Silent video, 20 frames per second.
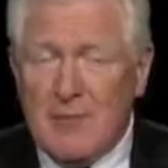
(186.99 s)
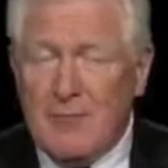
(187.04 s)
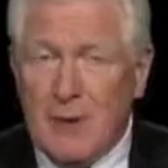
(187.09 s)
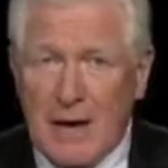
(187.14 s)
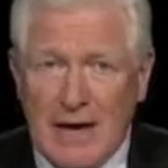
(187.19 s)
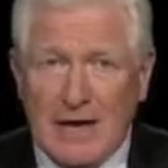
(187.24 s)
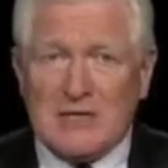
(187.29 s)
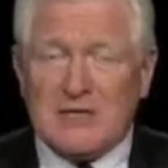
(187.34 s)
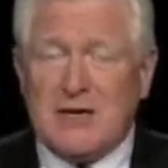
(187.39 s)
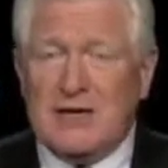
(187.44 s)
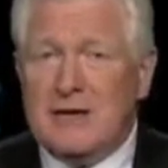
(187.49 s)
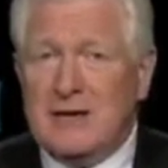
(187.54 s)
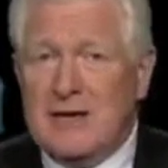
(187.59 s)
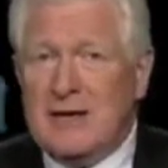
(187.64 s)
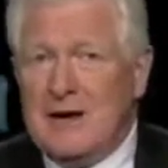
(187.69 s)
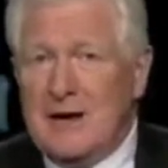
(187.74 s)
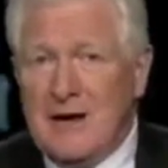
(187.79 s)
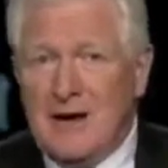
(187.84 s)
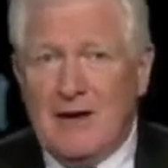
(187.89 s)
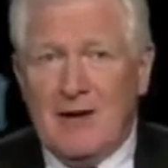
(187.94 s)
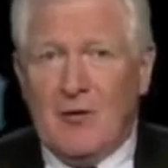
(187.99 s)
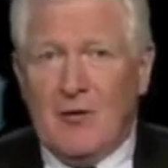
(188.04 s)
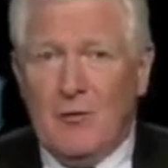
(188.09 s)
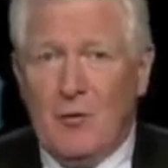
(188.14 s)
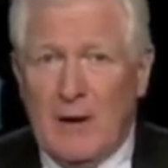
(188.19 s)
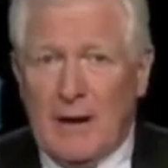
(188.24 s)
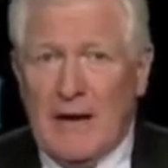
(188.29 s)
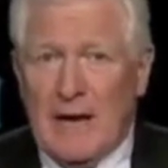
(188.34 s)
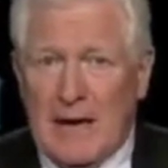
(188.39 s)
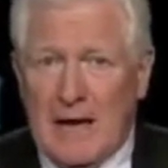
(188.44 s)
Imagine
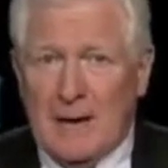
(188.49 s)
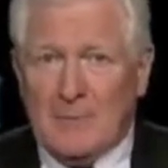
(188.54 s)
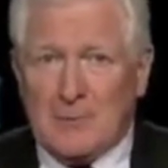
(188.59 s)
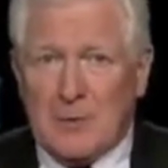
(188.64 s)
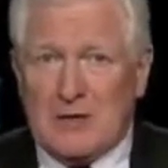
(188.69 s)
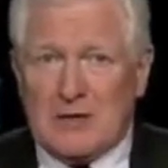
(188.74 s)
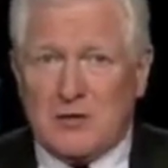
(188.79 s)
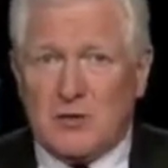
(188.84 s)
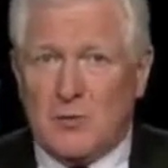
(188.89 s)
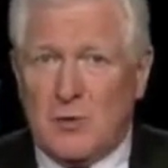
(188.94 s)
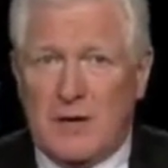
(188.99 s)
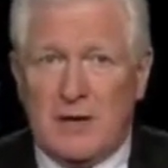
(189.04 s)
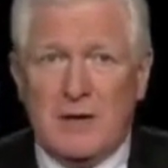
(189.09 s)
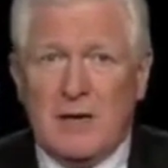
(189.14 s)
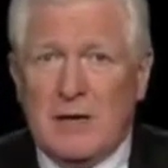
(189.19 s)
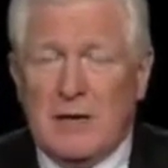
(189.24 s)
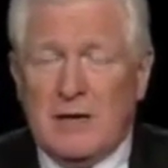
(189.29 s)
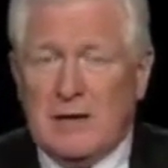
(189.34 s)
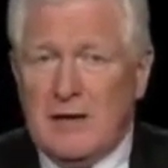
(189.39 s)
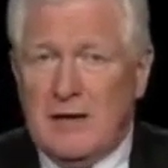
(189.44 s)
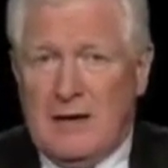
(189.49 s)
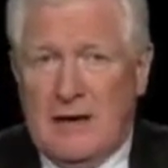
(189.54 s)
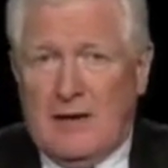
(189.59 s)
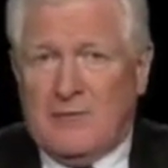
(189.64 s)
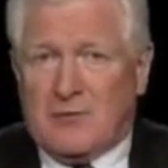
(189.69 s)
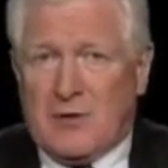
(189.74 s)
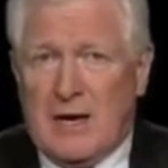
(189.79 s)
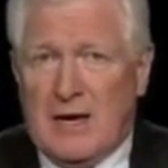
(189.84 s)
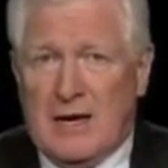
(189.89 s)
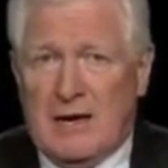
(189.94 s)
what happens when you
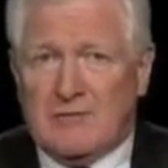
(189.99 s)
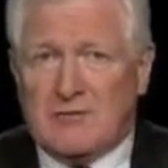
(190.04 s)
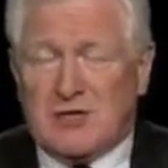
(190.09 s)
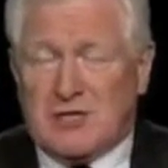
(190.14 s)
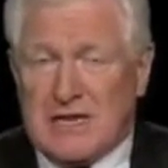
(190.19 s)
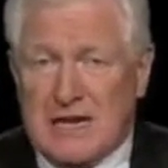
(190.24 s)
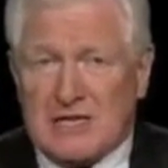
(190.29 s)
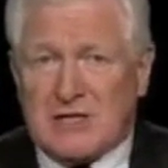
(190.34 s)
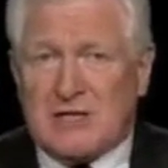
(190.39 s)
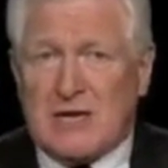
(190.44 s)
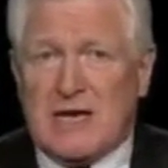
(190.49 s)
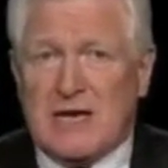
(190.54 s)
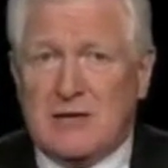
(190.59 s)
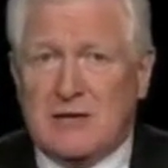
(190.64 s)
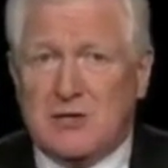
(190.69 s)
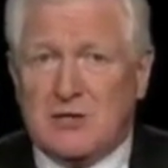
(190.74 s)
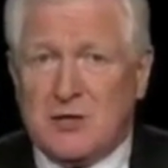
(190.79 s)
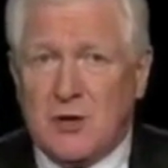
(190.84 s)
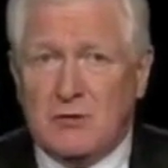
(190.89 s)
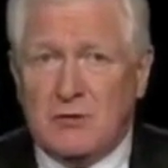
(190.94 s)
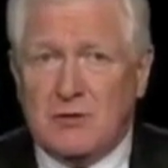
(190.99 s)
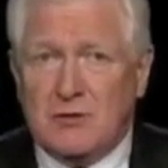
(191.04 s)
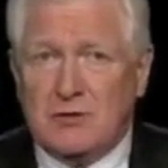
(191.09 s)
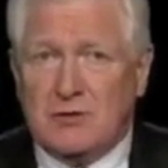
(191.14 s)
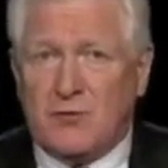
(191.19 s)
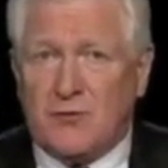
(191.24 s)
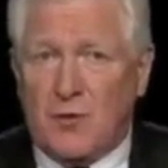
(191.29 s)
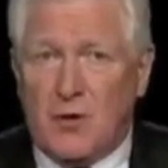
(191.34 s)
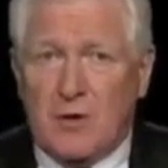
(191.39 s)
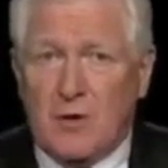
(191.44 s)
have to have 16
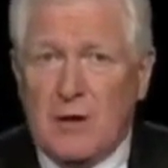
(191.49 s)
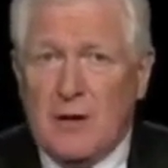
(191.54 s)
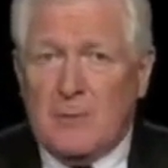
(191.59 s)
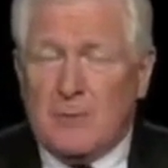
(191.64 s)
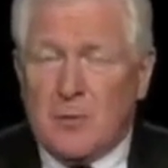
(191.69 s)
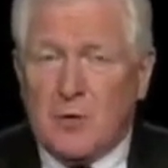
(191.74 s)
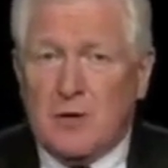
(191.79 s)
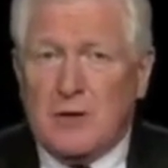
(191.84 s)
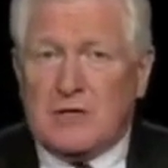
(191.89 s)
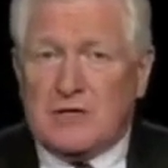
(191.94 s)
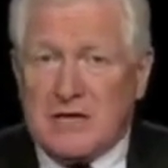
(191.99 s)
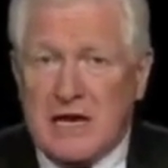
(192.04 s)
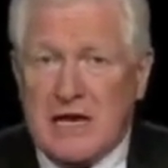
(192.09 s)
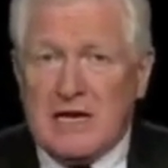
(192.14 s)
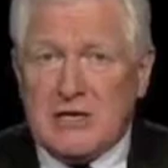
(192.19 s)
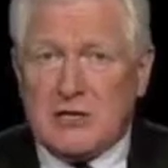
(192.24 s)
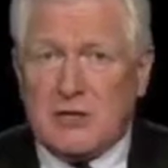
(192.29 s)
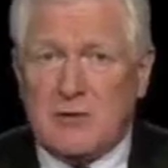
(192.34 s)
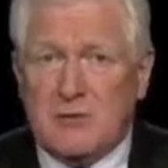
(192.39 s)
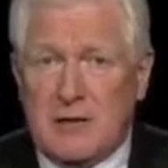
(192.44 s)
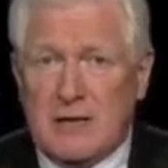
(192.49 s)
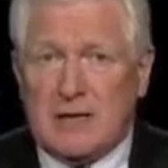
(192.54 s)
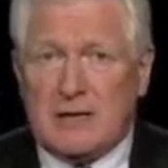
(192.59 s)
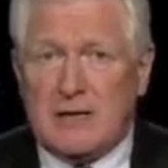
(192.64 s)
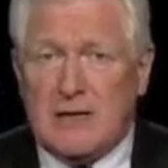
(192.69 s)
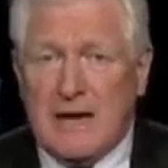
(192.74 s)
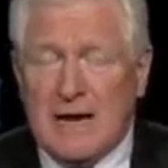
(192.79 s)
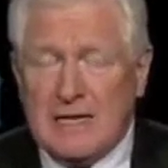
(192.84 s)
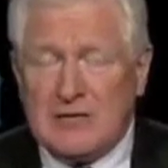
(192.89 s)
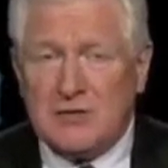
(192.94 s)
students per teacher in
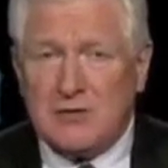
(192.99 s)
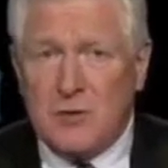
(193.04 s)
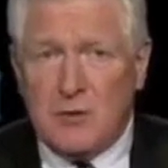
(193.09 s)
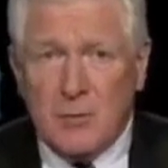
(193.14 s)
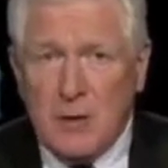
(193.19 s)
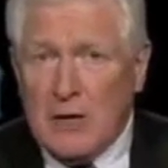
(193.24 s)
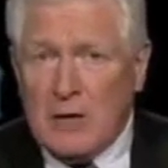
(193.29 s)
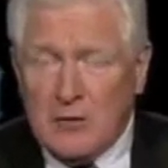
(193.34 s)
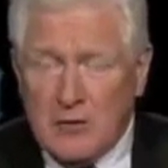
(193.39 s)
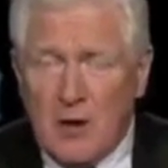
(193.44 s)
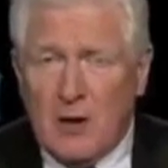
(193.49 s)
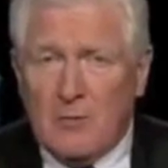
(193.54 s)
a classroom.